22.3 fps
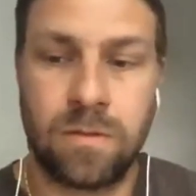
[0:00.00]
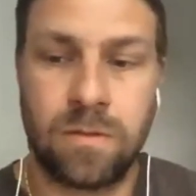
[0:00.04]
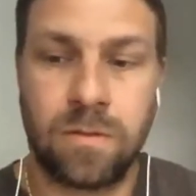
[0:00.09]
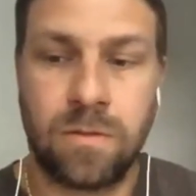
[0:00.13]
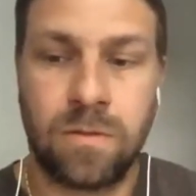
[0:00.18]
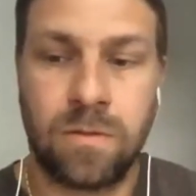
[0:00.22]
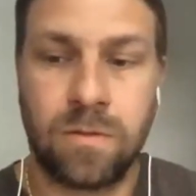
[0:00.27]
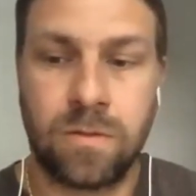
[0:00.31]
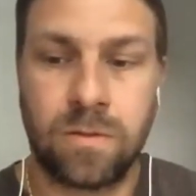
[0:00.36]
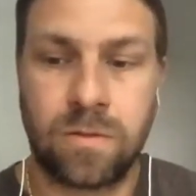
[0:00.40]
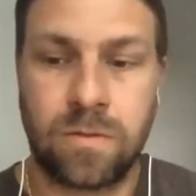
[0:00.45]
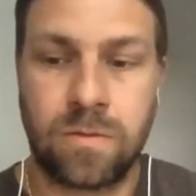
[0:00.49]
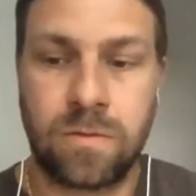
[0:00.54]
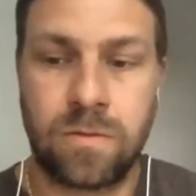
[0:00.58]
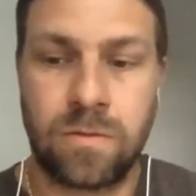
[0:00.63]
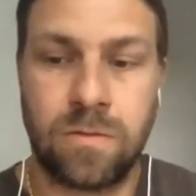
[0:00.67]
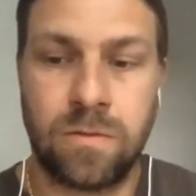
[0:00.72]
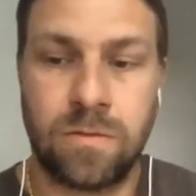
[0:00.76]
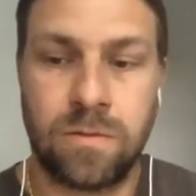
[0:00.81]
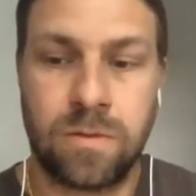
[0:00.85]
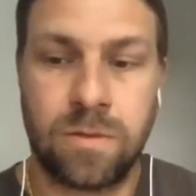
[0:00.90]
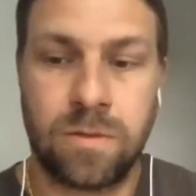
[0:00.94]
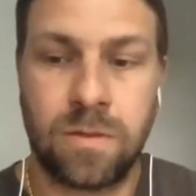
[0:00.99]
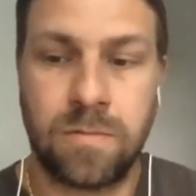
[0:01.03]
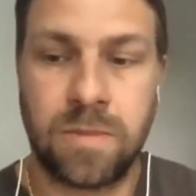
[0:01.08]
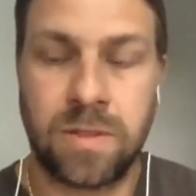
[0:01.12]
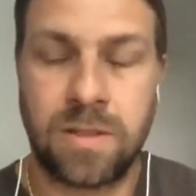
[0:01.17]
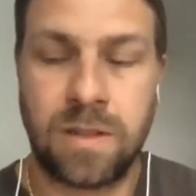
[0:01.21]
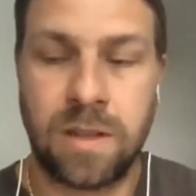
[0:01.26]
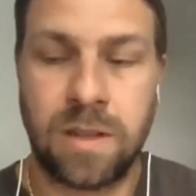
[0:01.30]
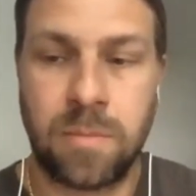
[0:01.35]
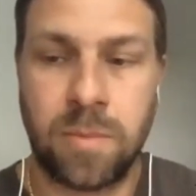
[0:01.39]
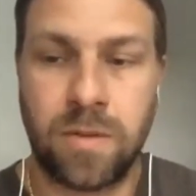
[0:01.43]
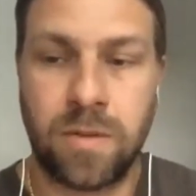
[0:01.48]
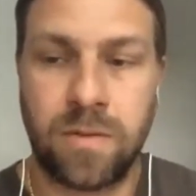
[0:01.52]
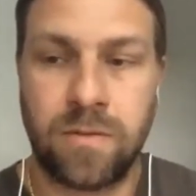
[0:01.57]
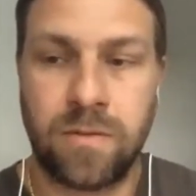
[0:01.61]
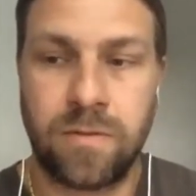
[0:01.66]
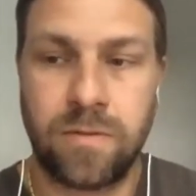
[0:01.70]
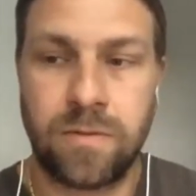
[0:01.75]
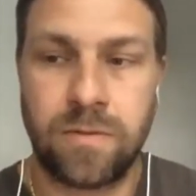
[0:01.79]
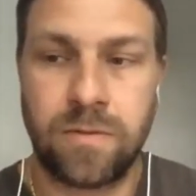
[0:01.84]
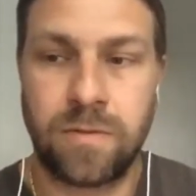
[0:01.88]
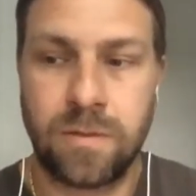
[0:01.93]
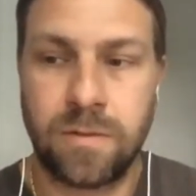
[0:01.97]
go through some step of
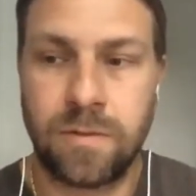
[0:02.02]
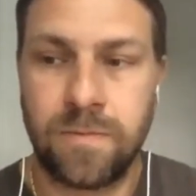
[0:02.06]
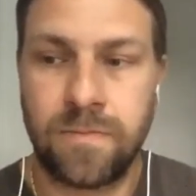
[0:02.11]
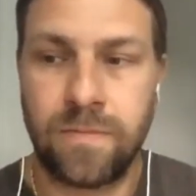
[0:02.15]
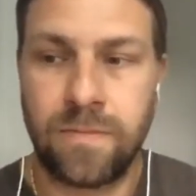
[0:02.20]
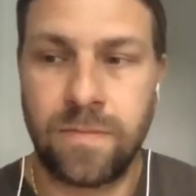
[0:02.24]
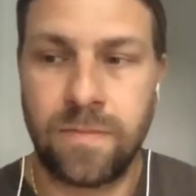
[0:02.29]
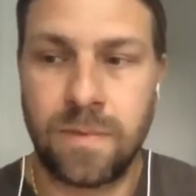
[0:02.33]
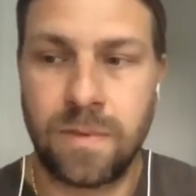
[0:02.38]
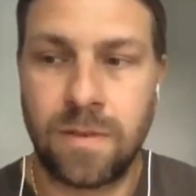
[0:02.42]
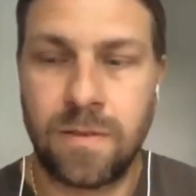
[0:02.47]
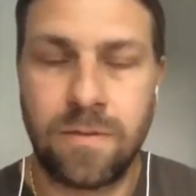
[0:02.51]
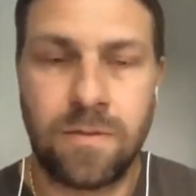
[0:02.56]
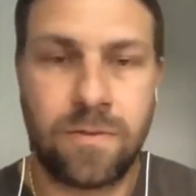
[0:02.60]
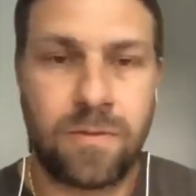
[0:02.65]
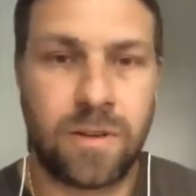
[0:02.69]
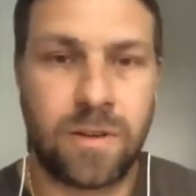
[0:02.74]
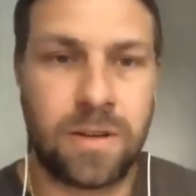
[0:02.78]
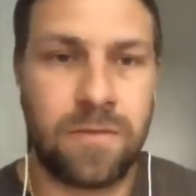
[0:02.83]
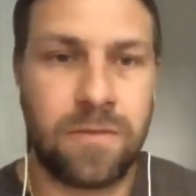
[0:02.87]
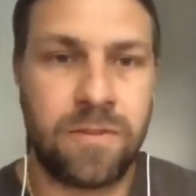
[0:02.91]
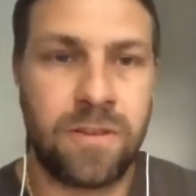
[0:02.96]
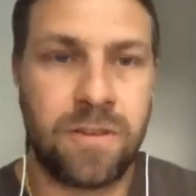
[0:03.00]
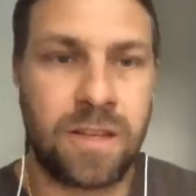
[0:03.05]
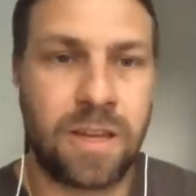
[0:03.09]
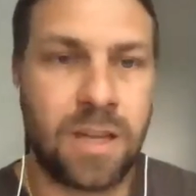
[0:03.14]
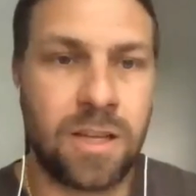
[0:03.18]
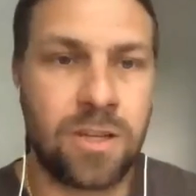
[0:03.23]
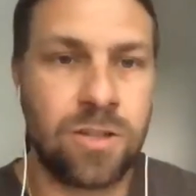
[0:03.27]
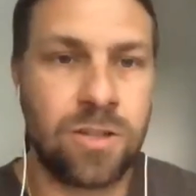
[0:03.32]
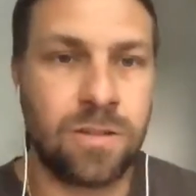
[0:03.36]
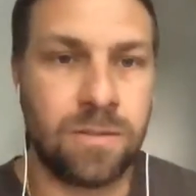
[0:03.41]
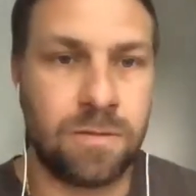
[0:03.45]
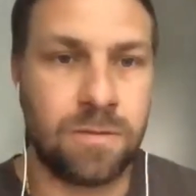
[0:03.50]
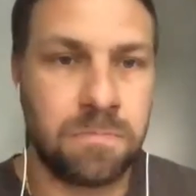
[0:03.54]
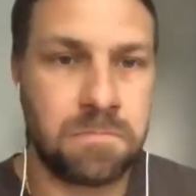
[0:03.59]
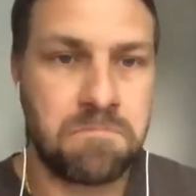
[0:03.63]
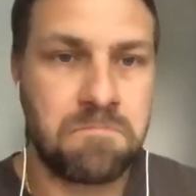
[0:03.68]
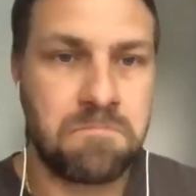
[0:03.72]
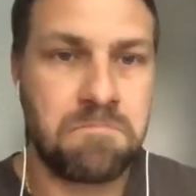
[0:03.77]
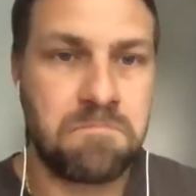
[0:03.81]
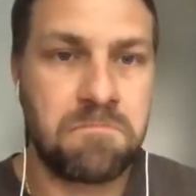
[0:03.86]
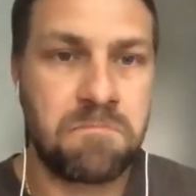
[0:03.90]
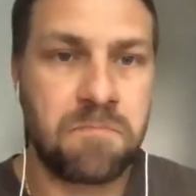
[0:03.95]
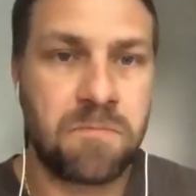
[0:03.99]
verification,
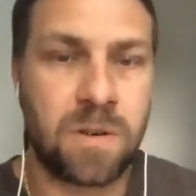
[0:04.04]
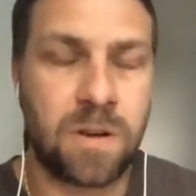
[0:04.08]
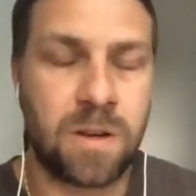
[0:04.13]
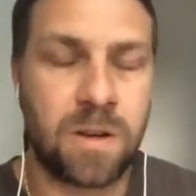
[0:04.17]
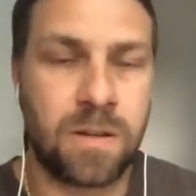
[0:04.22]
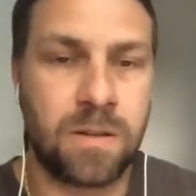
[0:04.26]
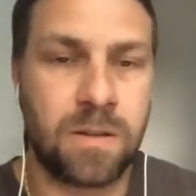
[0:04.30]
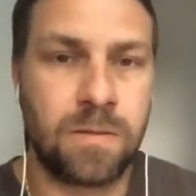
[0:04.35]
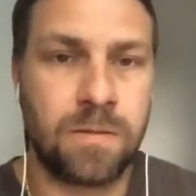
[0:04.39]
right?